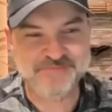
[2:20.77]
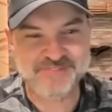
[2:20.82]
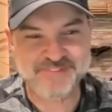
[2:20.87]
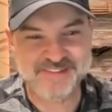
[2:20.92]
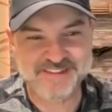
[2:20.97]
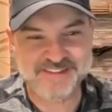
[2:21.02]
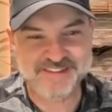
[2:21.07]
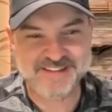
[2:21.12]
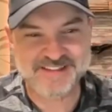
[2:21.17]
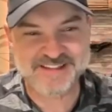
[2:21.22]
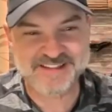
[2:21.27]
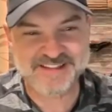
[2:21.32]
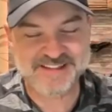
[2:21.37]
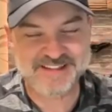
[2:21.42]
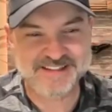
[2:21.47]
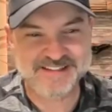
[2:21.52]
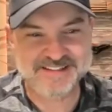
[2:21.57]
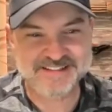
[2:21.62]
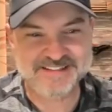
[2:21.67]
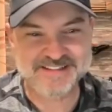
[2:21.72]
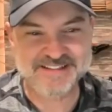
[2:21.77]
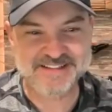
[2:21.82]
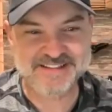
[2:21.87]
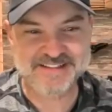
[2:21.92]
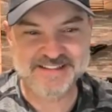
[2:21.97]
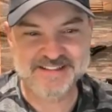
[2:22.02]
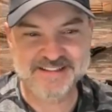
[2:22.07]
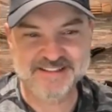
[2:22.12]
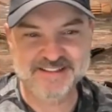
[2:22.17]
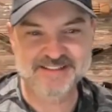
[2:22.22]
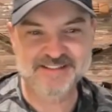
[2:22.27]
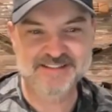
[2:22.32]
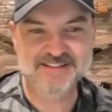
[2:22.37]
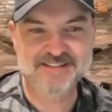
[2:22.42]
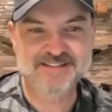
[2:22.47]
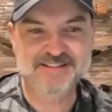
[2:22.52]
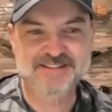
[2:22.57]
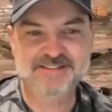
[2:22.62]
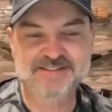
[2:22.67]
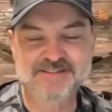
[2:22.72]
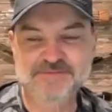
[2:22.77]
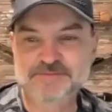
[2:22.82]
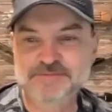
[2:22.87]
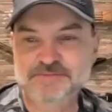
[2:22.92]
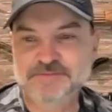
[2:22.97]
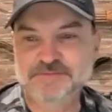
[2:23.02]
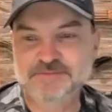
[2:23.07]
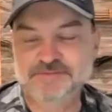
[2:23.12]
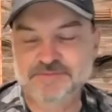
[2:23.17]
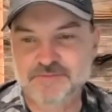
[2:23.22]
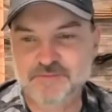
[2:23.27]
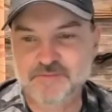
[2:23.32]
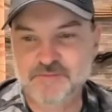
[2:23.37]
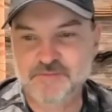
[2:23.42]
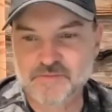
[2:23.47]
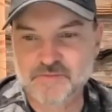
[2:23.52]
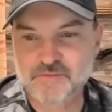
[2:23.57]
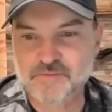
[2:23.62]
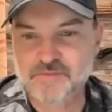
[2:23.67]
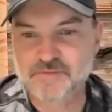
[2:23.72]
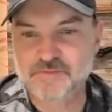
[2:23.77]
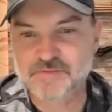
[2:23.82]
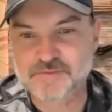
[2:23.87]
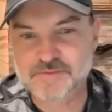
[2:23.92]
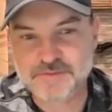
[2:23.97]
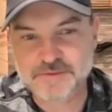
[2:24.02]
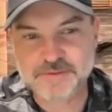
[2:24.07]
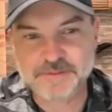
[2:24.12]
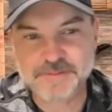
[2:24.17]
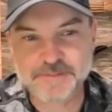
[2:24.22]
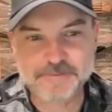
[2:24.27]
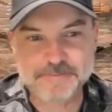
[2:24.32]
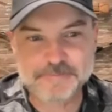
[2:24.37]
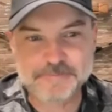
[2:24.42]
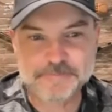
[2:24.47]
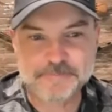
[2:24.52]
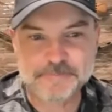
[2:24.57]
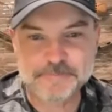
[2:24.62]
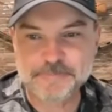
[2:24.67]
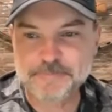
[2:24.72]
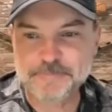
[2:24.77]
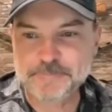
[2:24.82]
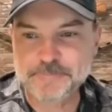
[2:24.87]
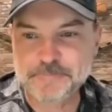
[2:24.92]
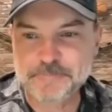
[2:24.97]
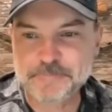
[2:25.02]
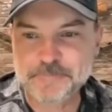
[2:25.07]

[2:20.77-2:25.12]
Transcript: [no speech]